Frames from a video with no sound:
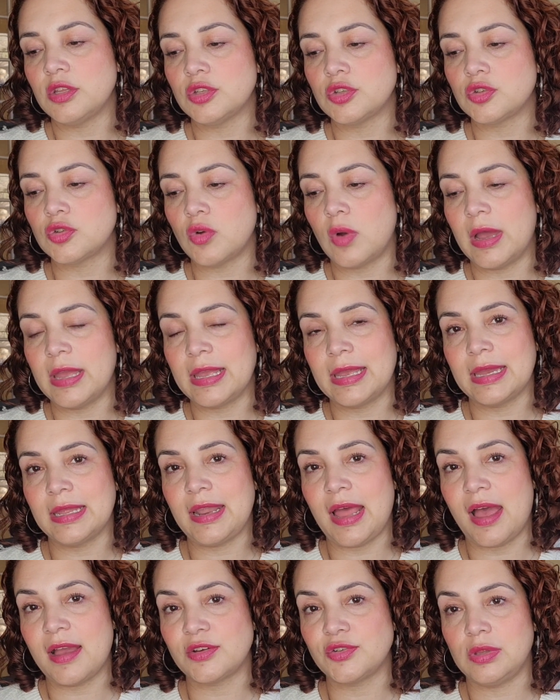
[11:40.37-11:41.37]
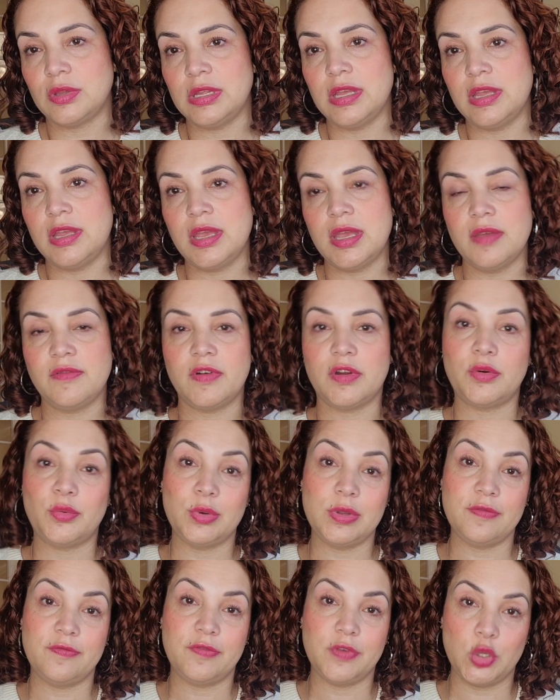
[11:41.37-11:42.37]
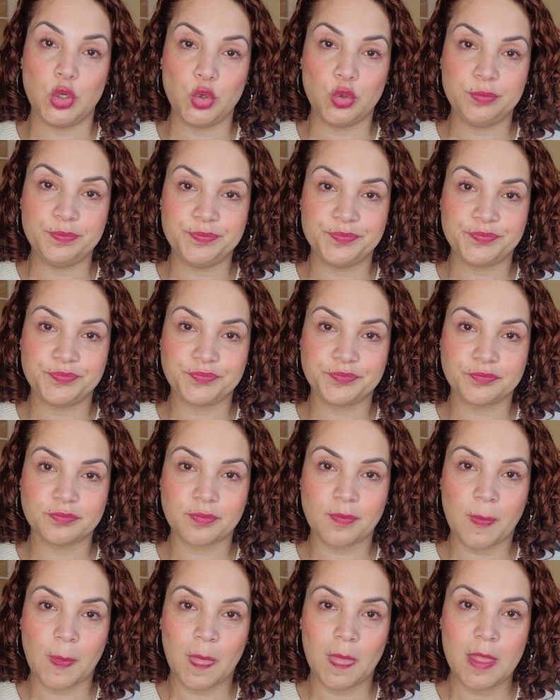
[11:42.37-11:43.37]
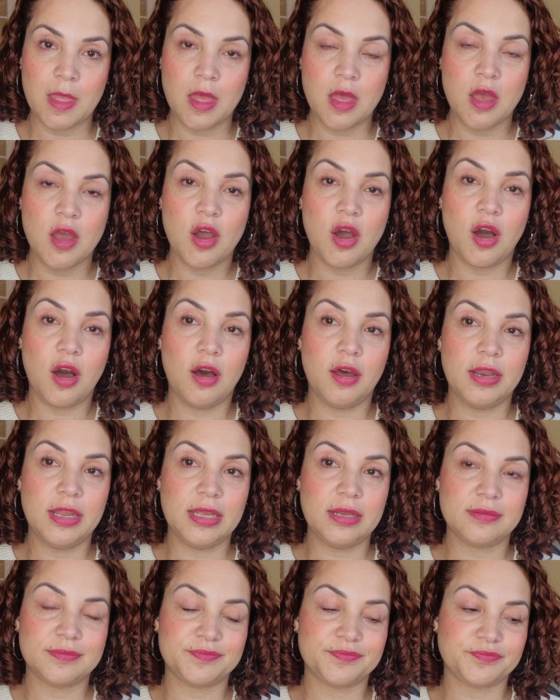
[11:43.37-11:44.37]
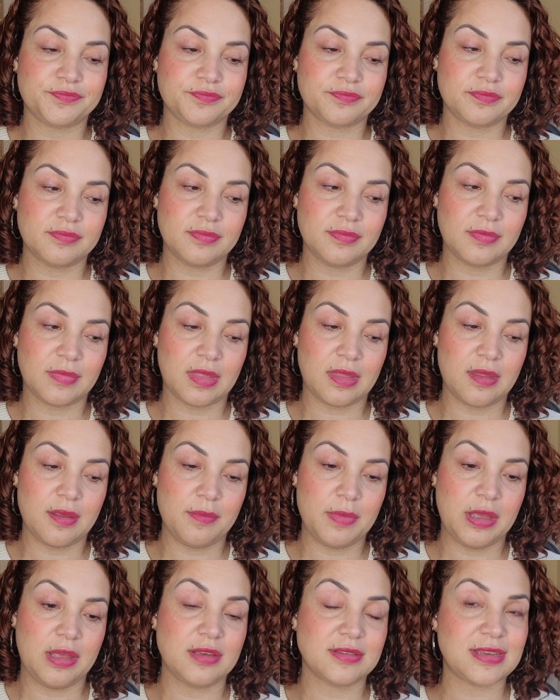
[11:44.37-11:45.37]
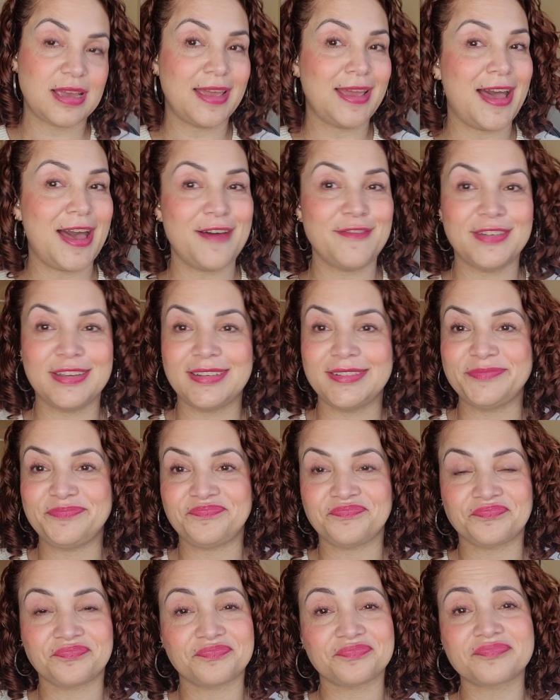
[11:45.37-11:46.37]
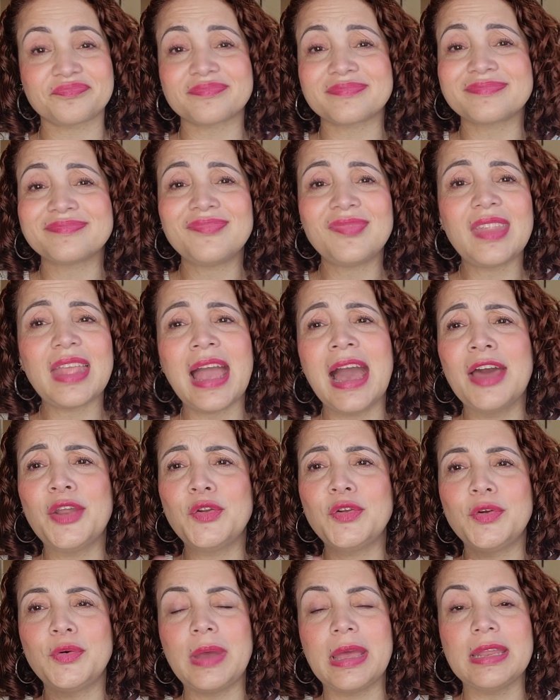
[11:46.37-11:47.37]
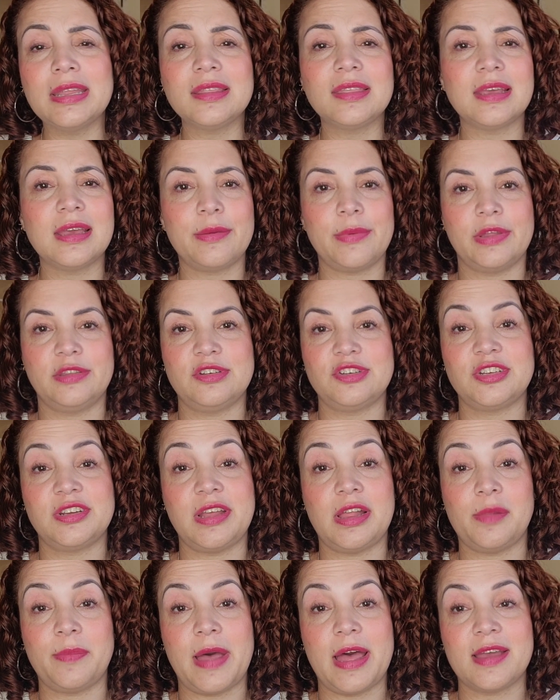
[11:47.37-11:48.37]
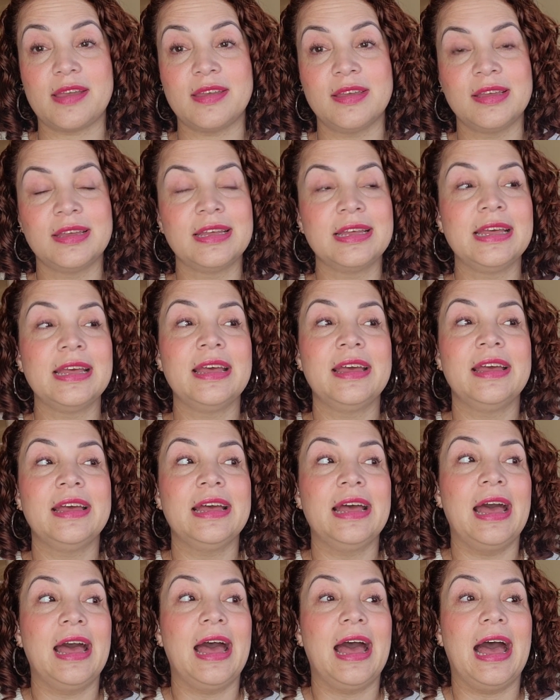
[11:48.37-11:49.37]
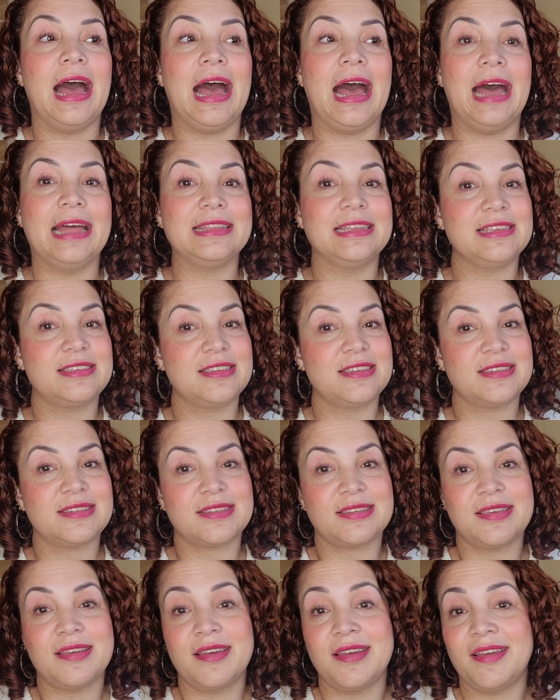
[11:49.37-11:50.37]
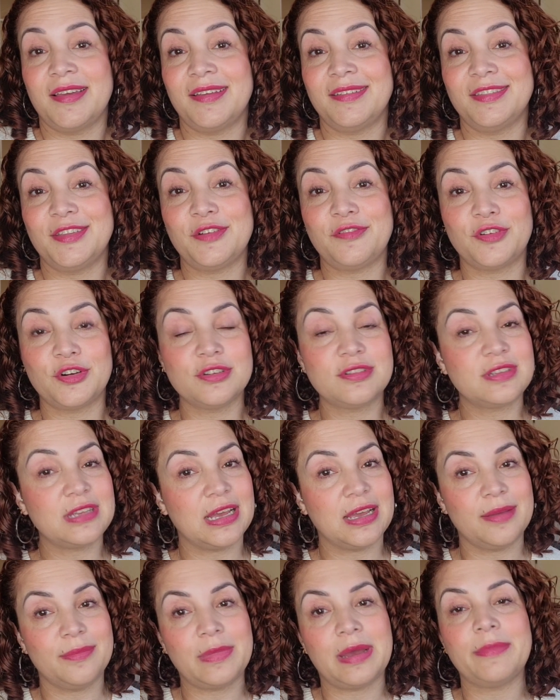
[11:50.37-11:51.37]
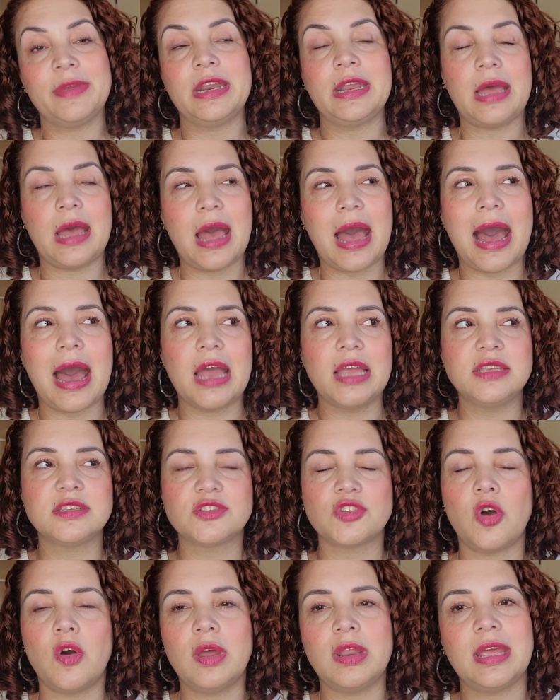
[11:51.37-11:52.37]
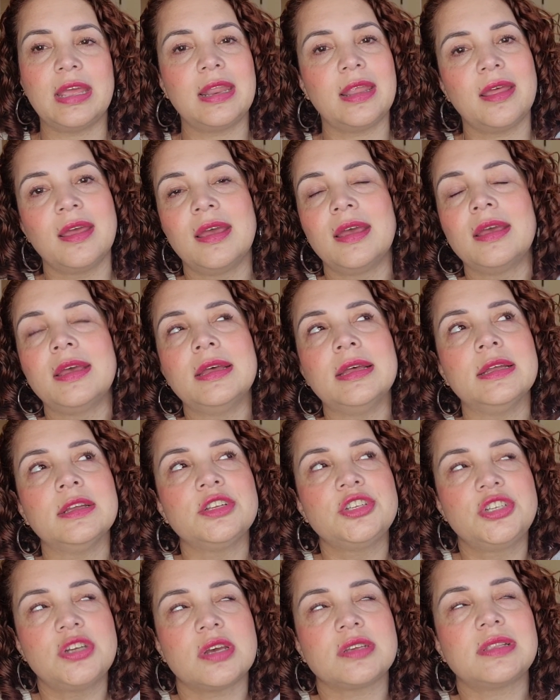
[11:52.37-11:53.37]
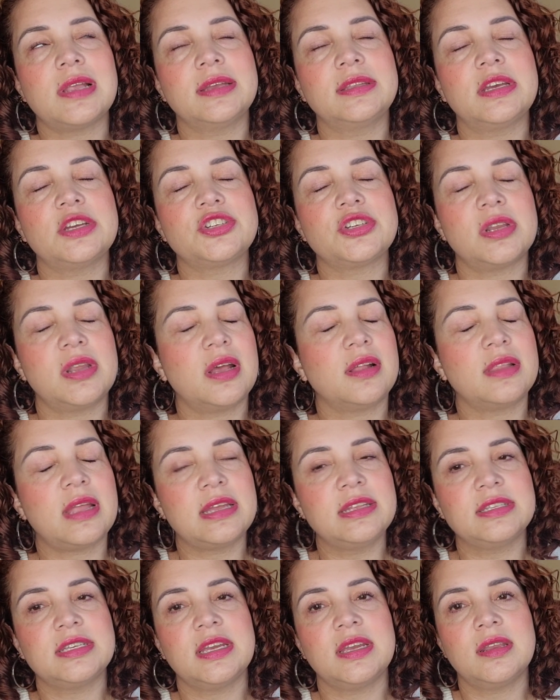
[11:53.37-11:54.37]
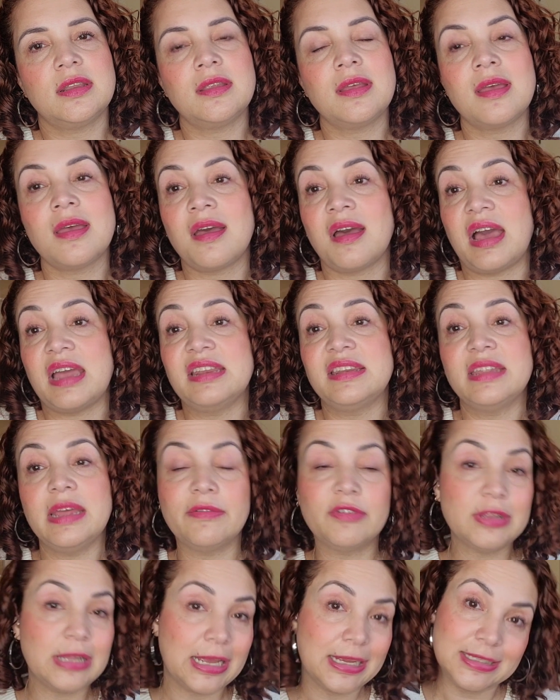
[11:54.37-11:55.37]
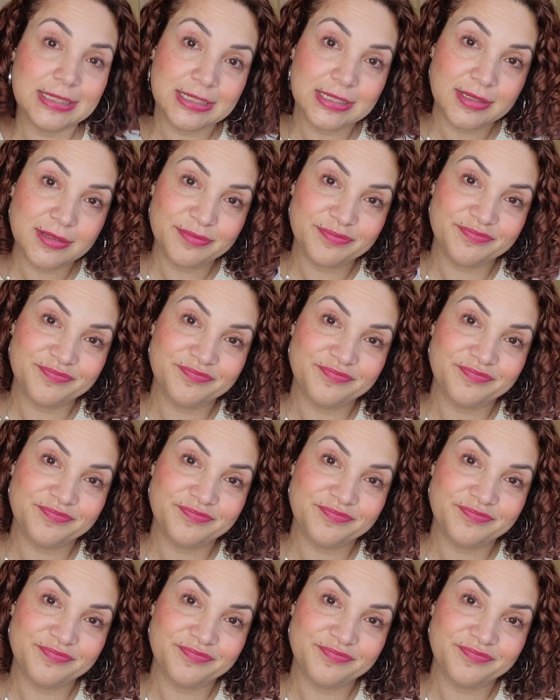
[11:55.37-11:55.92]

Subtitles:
so I can actually give a review on it, because I don't know anything about the Chanel bag. This is the first time. I mean, I saw it, and just like the Chanel 19, I never liked it